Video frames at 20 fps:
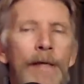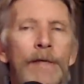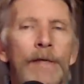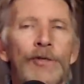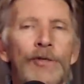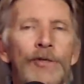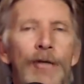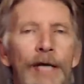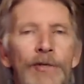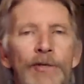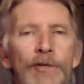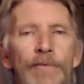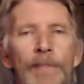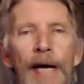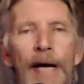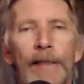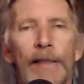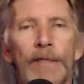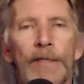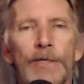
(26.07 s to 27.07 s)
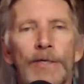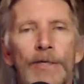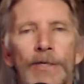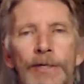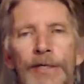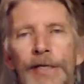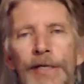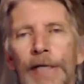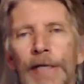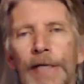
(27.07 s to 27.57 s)
Checks and balances
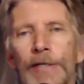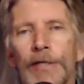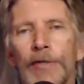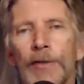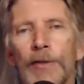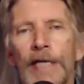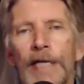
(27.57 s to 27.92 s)
intended to